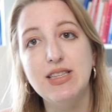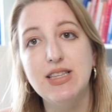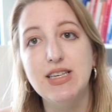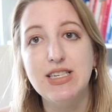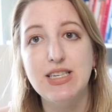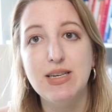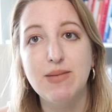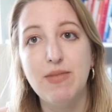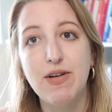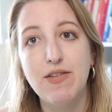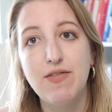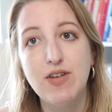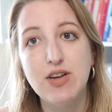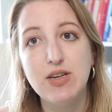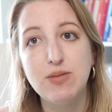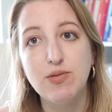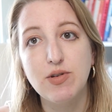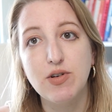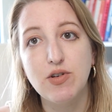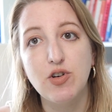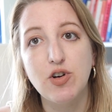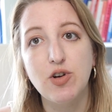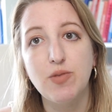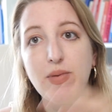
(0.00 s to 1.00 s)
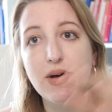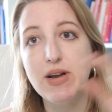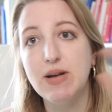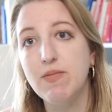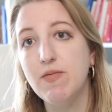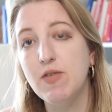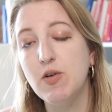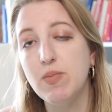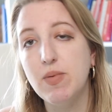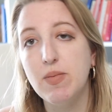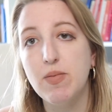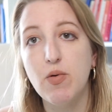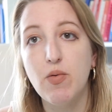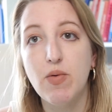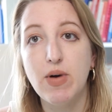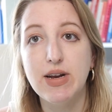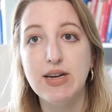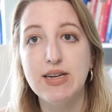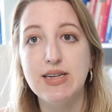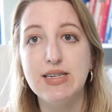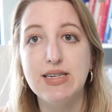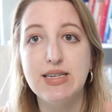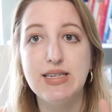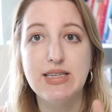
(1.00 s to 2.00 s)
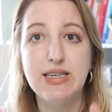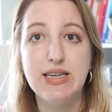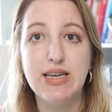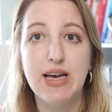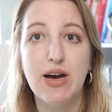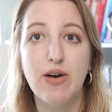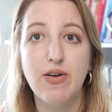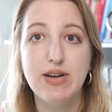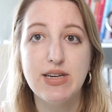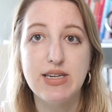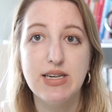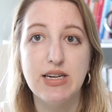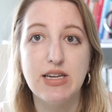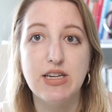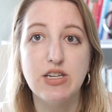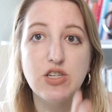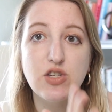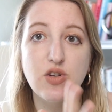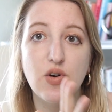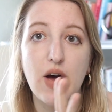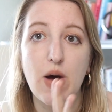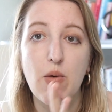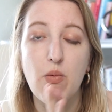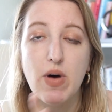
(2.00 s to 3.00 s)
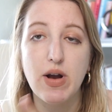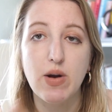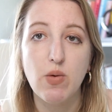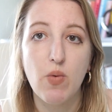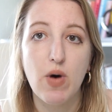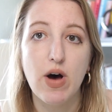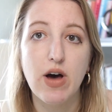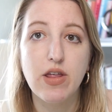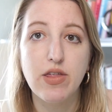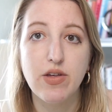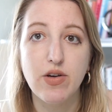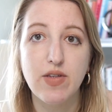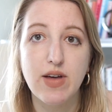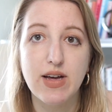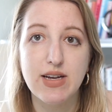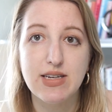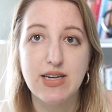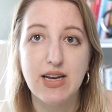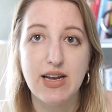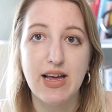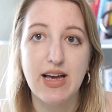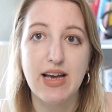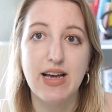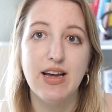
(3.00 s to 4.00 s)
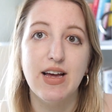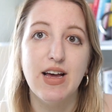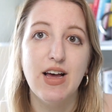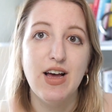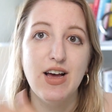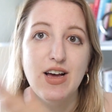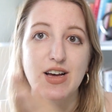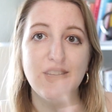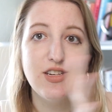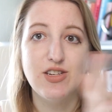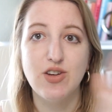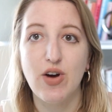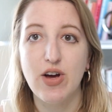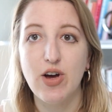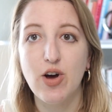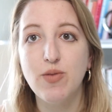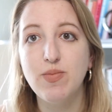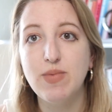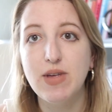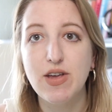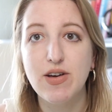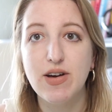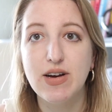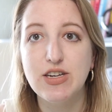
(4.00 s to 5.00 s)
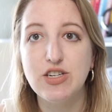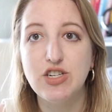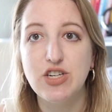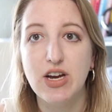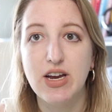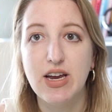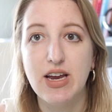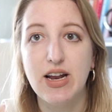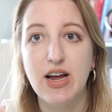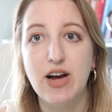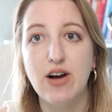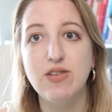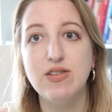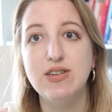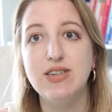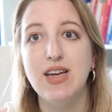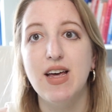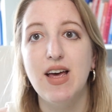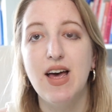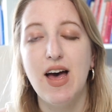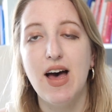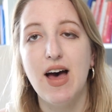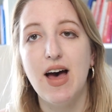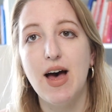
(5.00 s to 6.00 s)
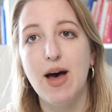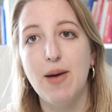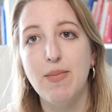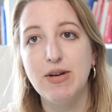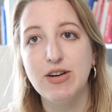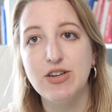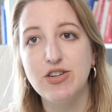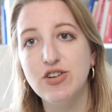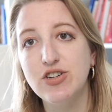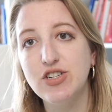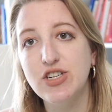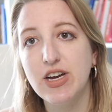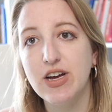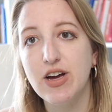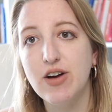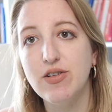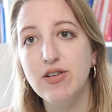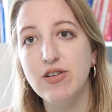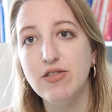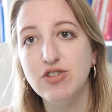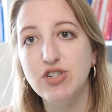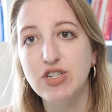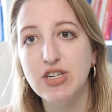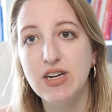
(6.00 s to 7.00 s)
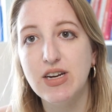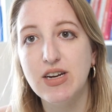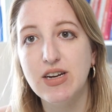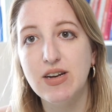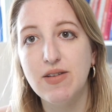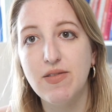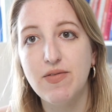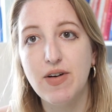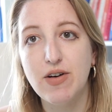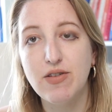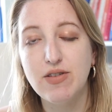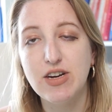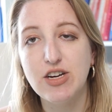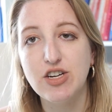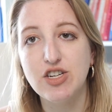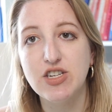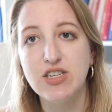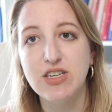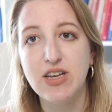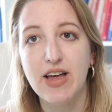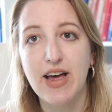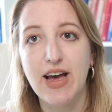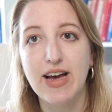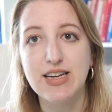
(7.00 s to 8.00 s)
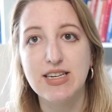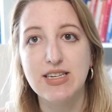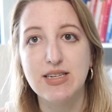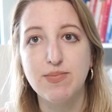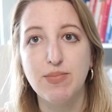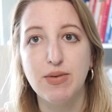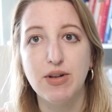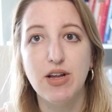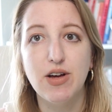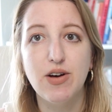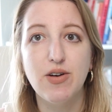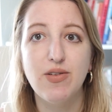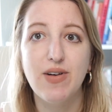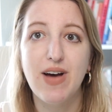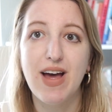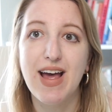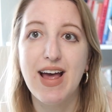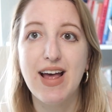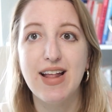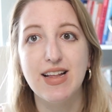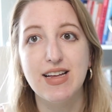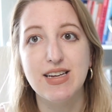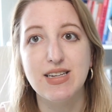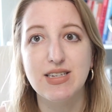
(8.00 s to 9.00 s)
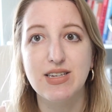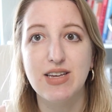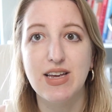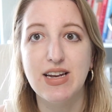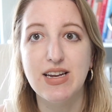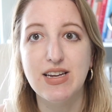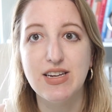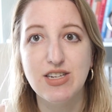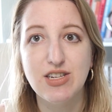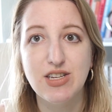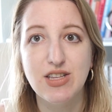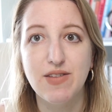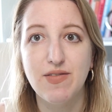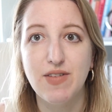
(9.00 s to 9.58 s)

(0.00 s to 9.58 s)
this in my Facebook group and a few people wanted to see how I did it. So I wanna walk through that today. So I hope that you guys check it out. Uh, make sure to check out Notion Foundations, All Access below and let's get into the